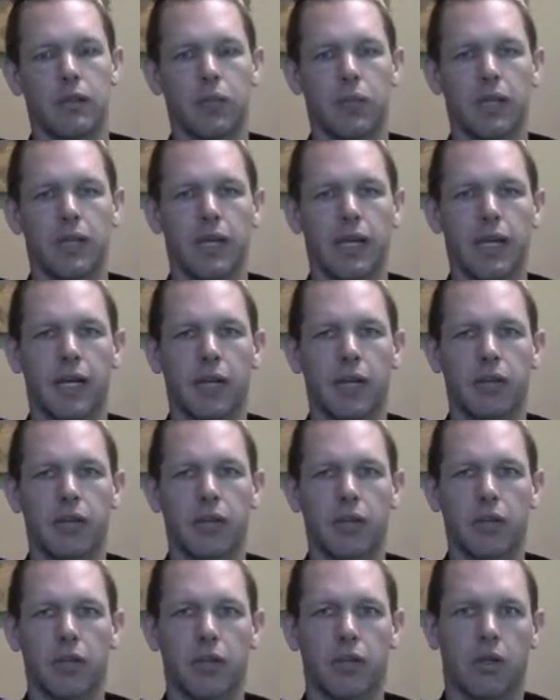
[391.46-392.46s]

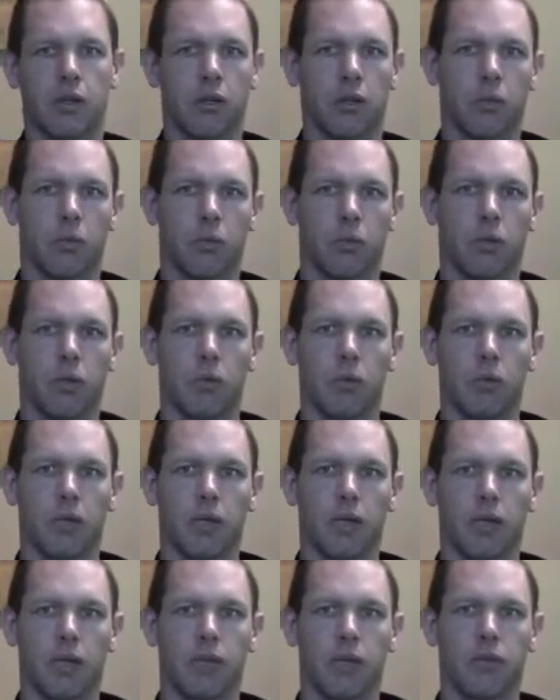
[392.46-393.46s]
Relax. 1,
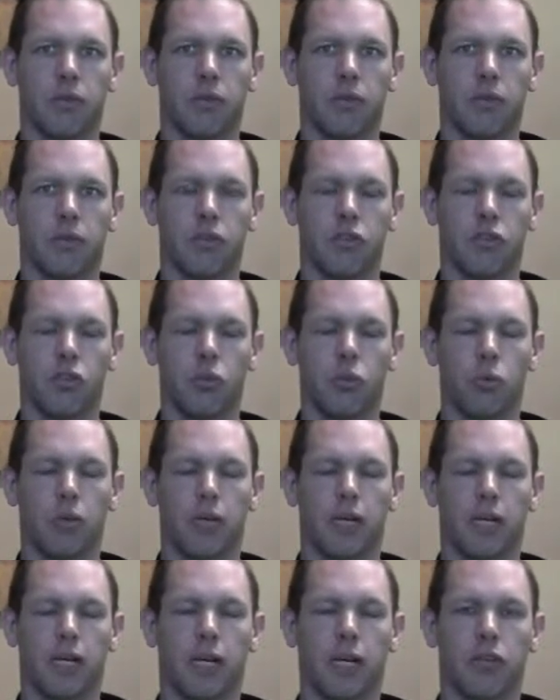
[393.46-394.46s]
1,000, 2,
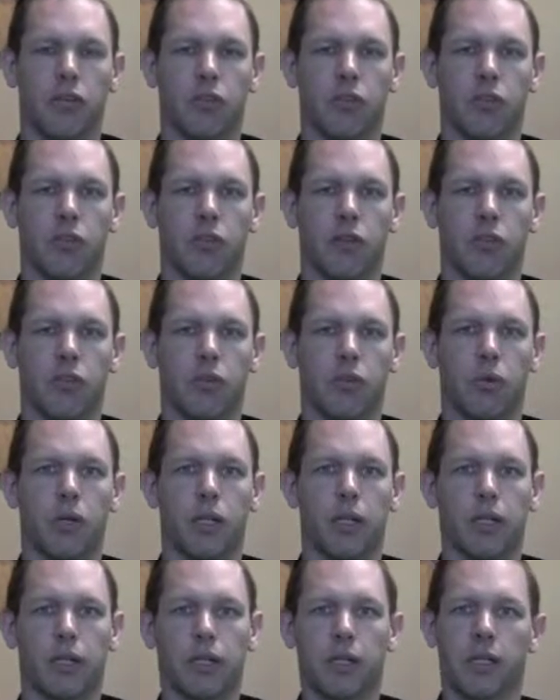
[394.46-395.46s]
1,000,
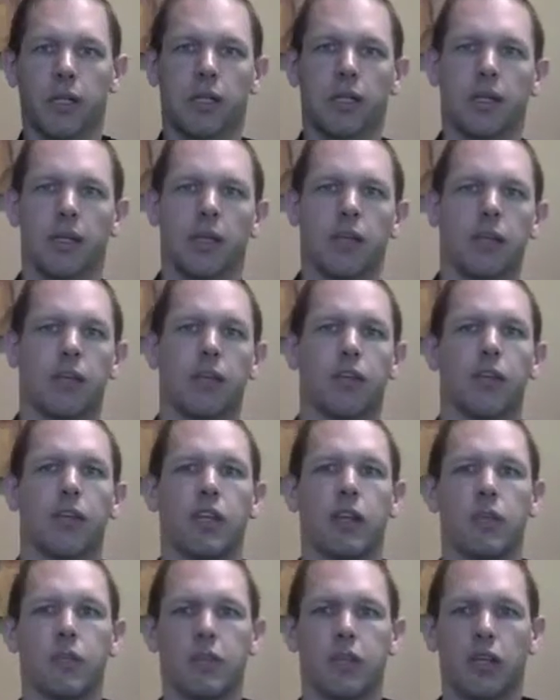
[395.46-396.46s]
3.
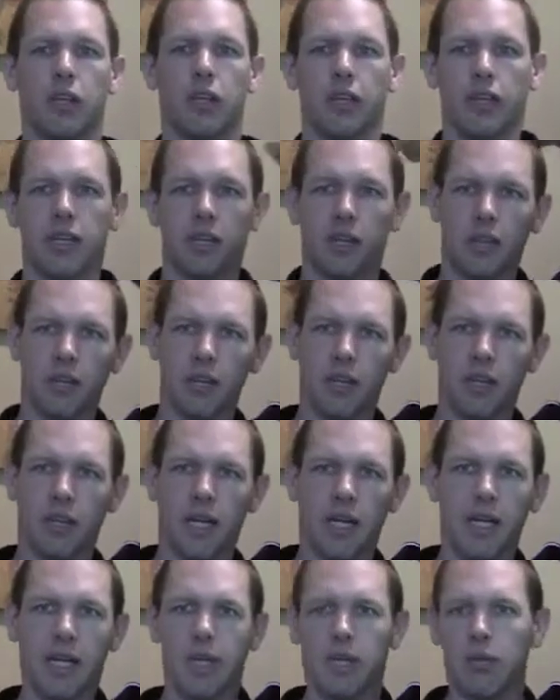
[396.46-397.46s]
Same thing on the other
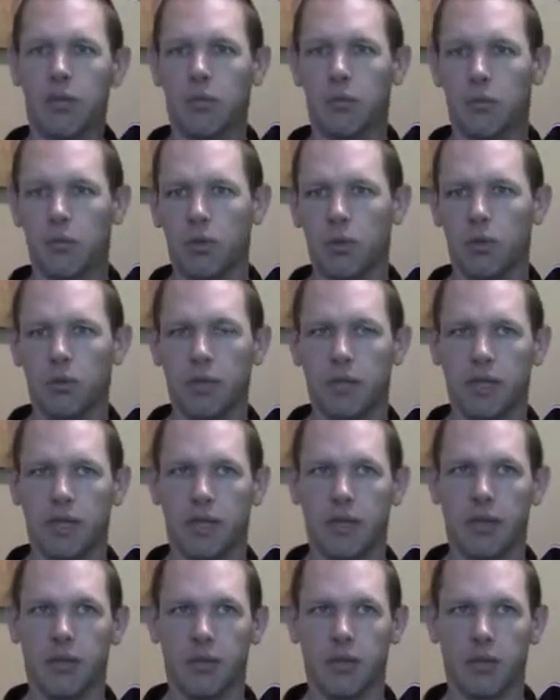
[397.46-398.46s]
side. 1,
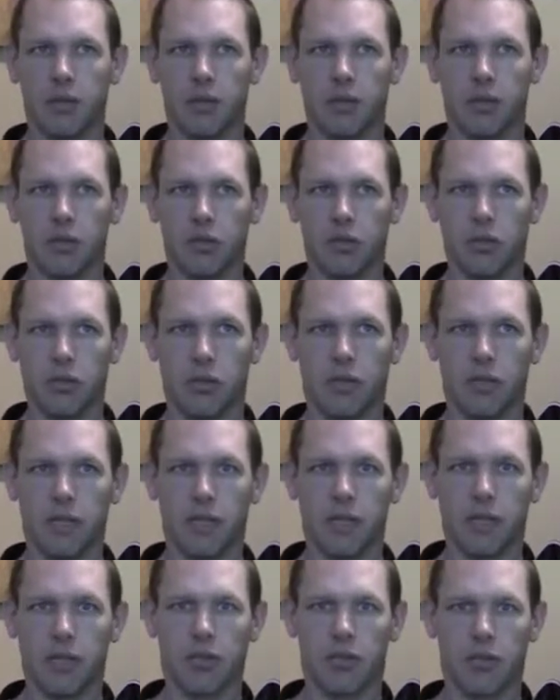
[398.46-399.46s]
1,000, 2,
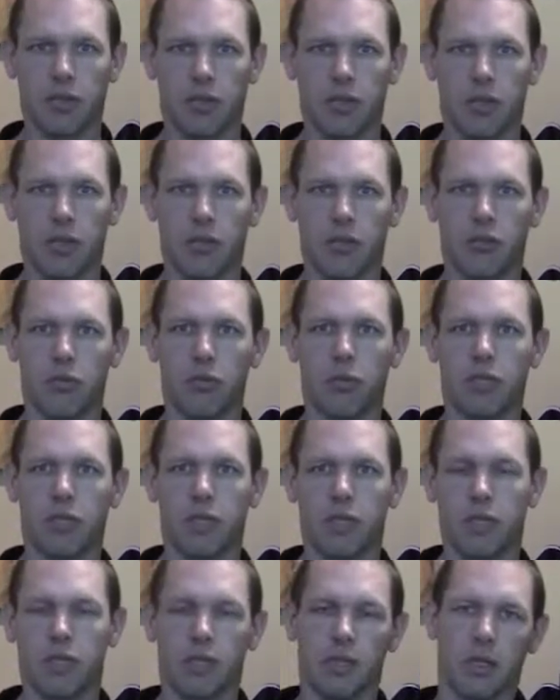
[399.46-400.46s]
1,000,
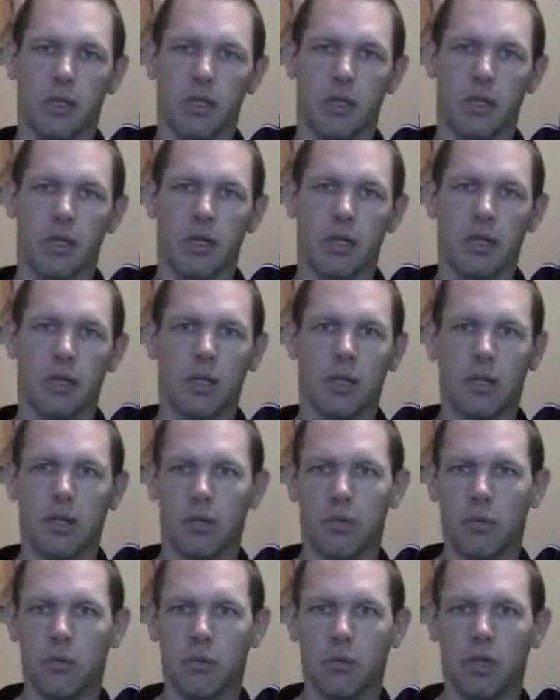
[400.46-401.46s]
3.
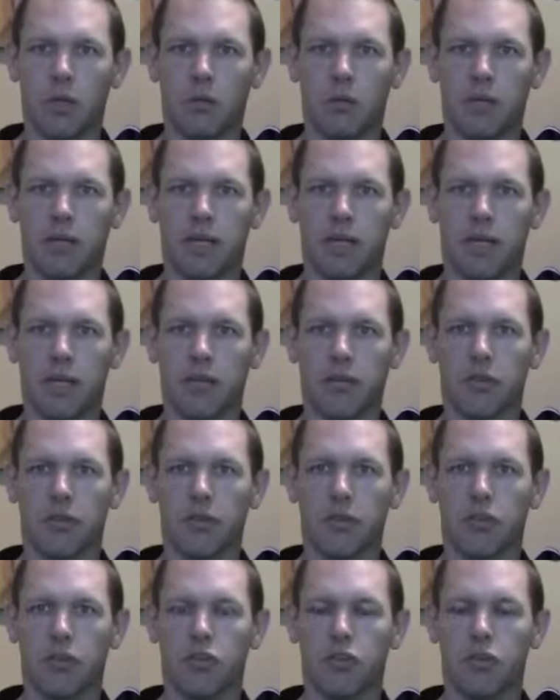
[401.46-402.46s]
1,
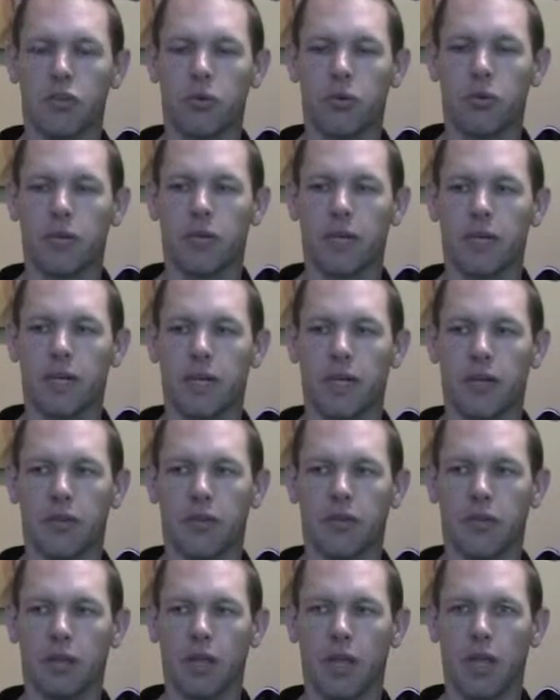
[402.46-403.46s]
1,000, 2,
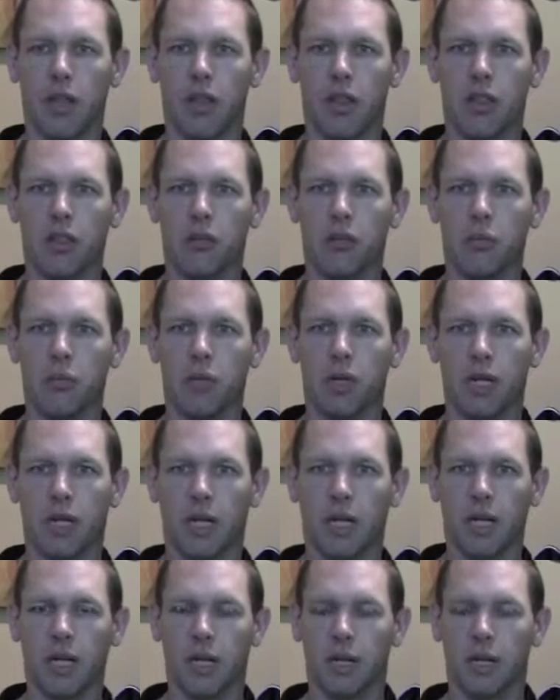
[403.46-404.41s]
1,000, 3.